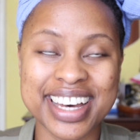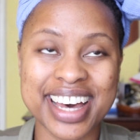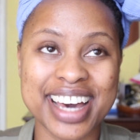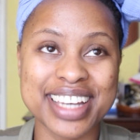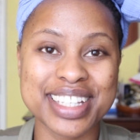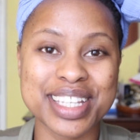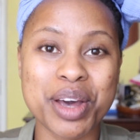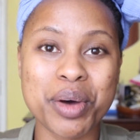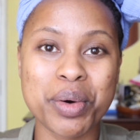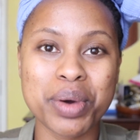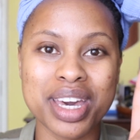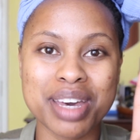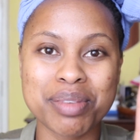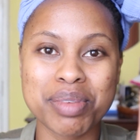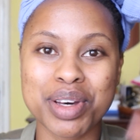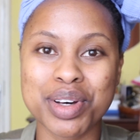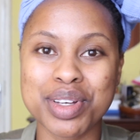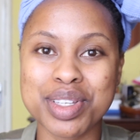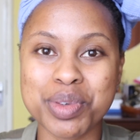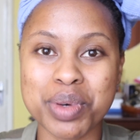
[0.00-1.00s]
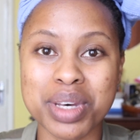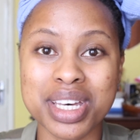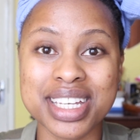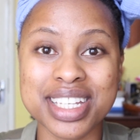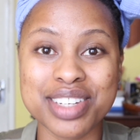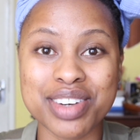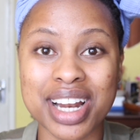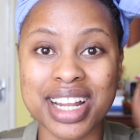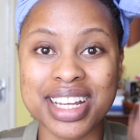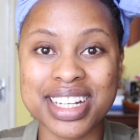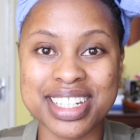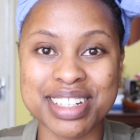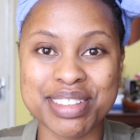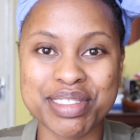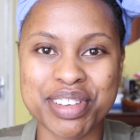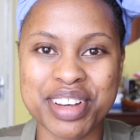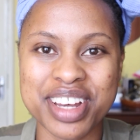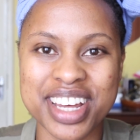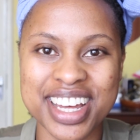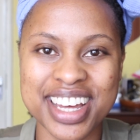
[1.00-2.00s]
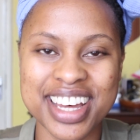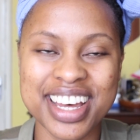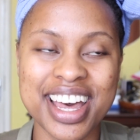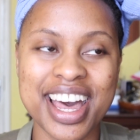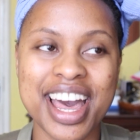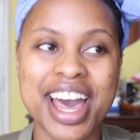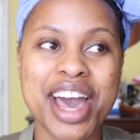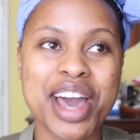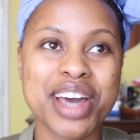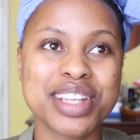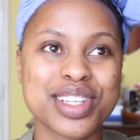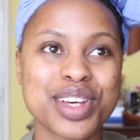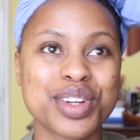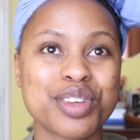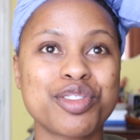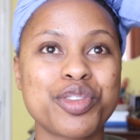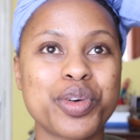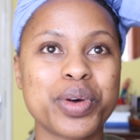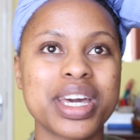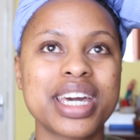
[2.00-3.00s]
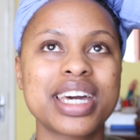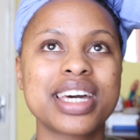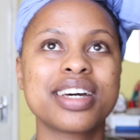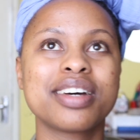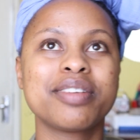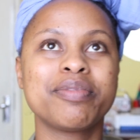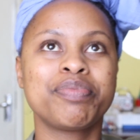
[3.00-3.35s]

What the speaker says: I say quick because quick is relative. Sort of quick.